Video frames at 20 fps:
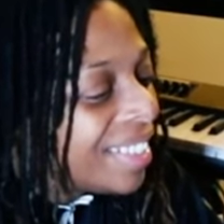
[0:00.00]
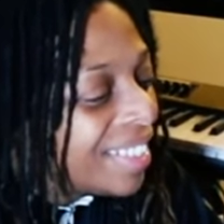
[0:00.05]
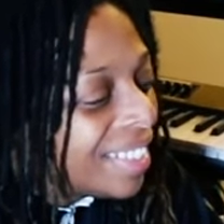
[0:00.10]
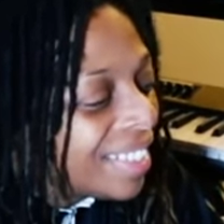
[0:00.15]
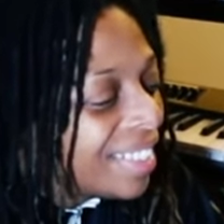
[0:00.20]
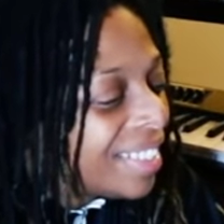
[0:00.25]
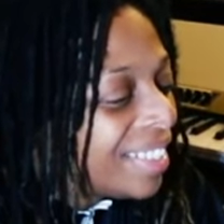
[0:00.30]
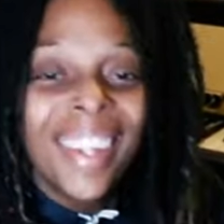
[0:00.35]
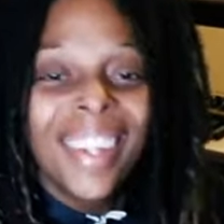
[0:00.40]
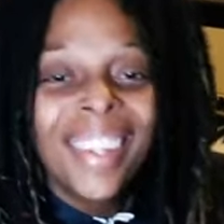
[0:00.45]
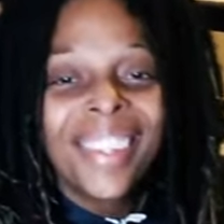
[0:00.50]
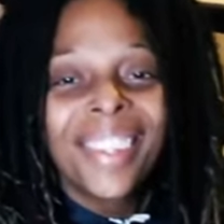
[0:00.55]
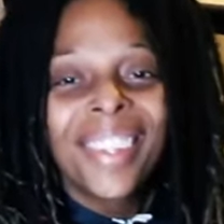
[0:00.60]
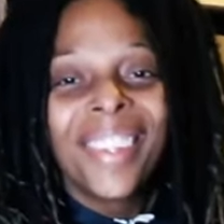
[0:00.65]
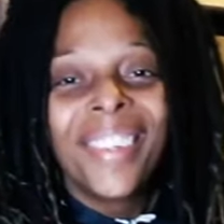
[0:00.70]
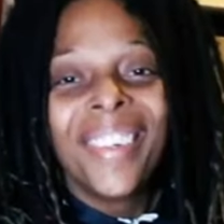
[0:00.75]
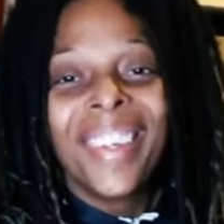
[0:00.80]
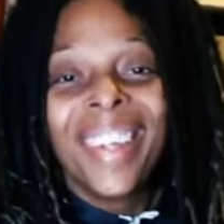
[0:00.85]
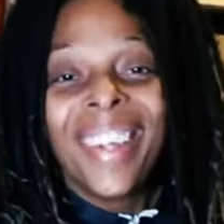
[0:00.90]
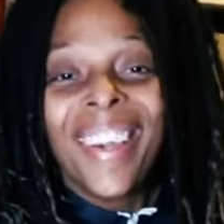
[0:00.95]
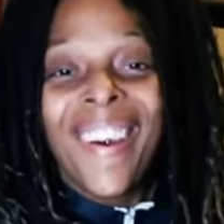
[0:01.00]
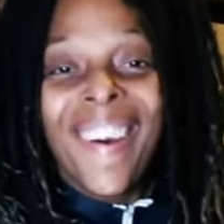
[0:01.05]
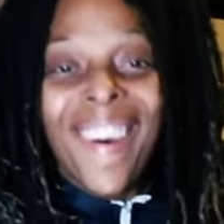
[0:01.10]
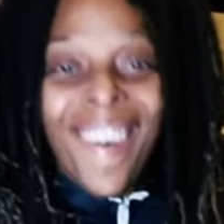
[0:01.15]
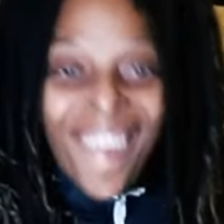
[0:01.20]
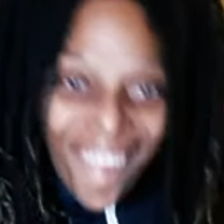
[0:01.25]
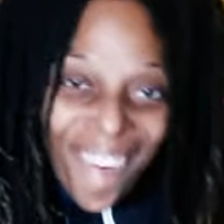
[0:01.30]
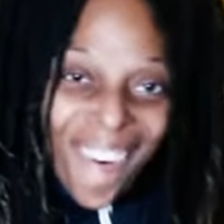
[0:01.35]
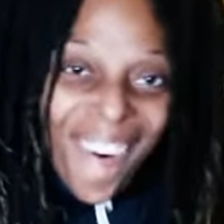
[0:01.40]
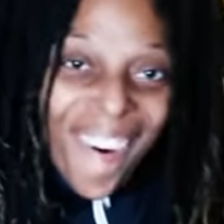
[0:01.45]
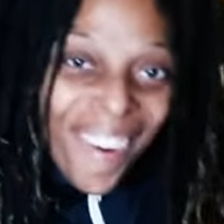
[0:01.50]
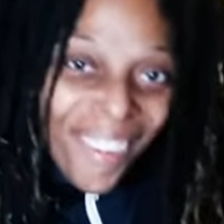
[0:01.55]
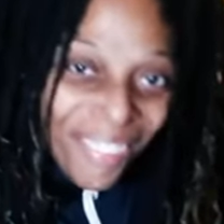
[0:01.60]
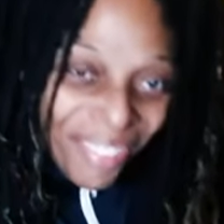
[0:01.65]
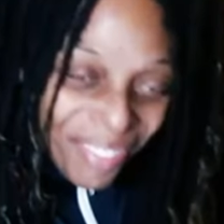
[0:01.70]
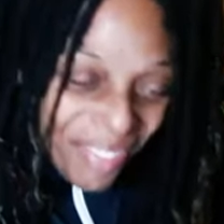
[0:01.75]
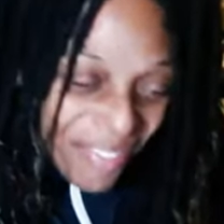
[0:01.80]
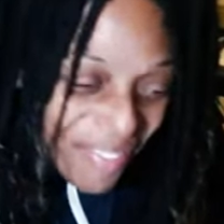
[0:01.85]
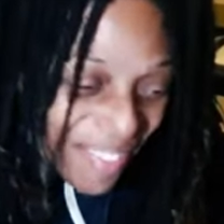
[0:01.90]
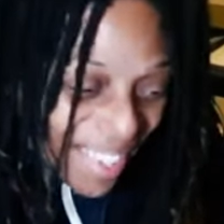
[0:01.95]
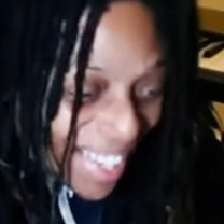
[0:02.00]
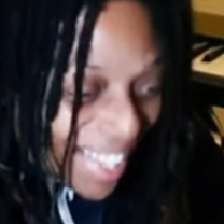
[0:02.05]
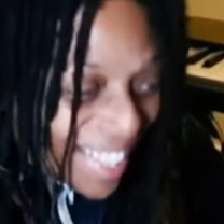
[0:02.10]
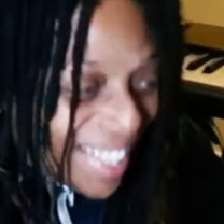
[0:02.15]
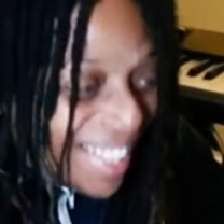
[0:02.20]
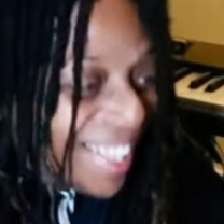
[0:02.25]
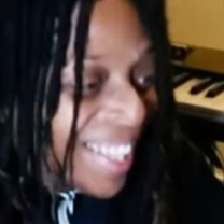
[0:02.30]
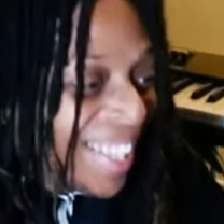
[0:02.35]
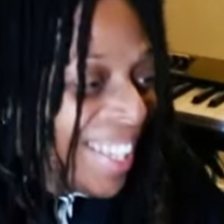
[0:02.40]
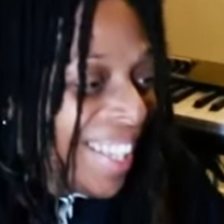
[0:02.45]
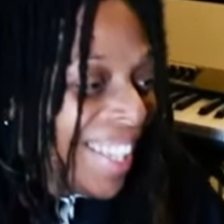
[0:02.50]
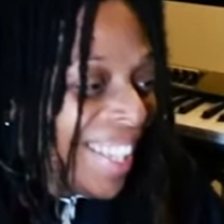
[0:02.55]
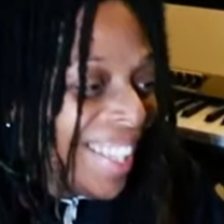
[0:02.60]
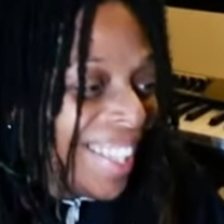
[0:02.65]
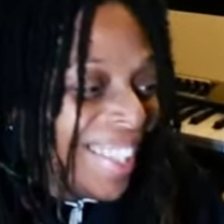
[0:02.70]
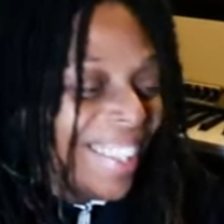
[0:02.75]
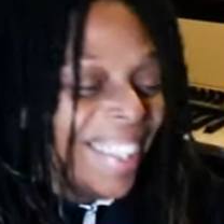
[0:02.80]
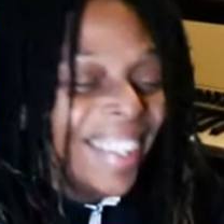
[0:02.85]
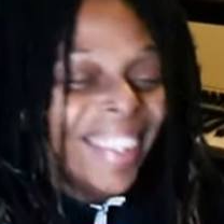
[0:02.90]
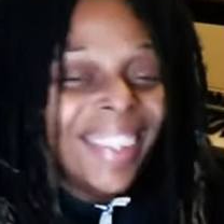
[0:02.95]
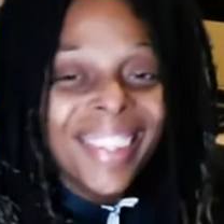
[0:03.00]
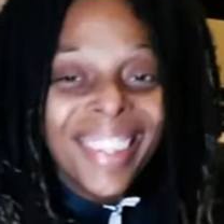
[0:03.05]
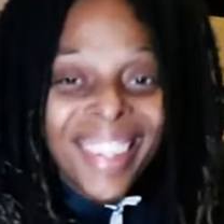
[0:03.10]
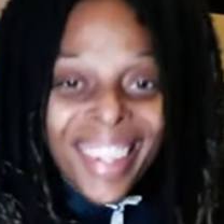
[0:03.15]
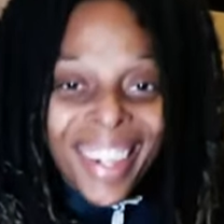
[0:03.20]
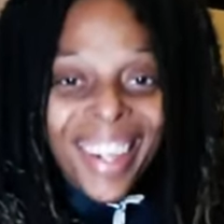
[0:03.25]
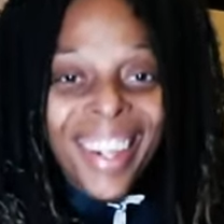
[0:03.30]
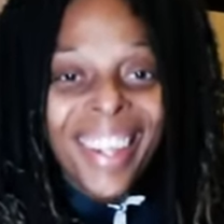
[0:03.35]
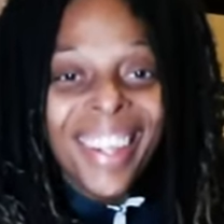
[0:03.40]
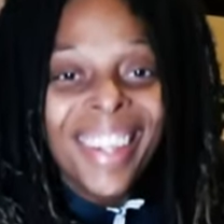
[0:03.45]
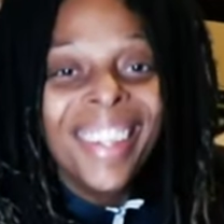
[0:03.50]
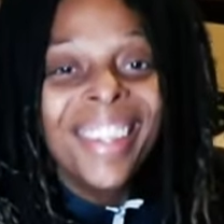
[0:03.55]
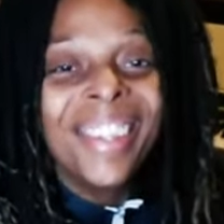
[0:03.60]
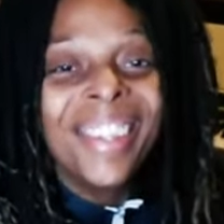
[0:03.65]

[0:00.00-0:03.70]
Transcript: This guy is going off, man. This guy